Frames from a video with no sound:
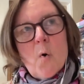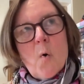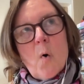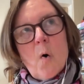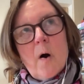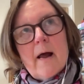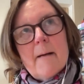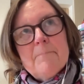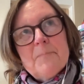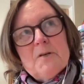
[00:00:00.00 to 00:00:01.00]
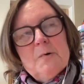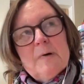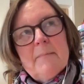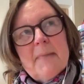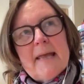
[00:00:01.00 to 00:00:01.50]
Or do
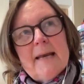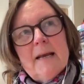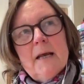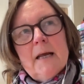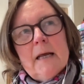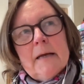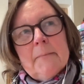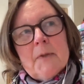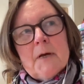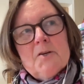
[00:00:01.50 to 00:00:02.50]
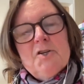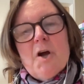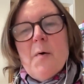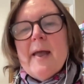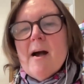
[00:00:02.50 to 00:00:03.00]
I mean
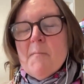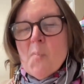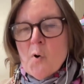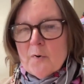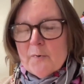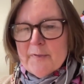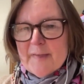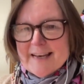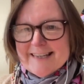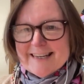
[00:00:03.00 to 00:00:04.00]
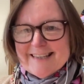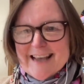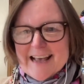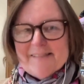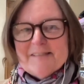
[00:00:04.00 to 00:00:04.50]
showing our more authentic
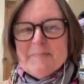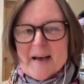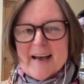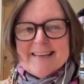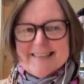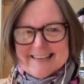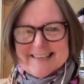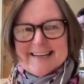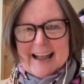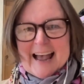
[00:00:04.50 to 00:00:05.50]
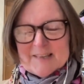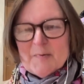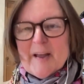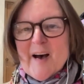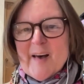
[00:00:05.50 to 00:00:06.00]
selves by sitting as
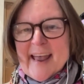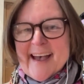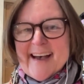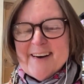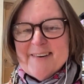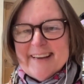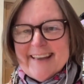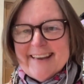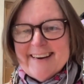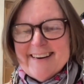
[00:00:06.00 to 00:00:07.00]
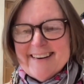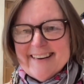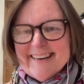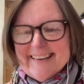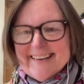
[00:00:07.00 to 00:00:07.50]
we are now in
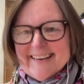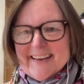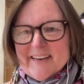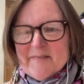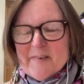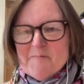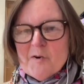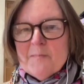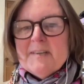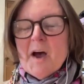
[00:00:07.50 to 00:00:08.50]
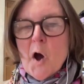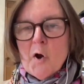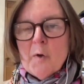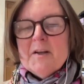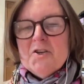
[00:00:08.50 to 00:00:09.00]
our front rooms at
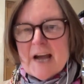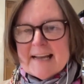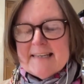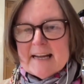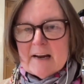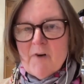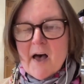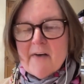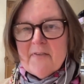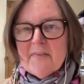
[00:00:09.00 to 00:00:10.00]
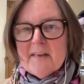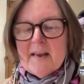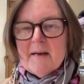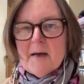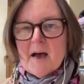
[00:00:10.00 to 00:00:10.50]
home and chatting rather than
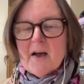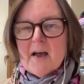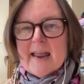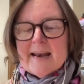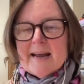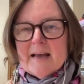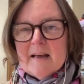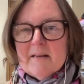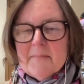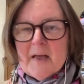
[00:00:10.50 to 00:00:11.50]
in a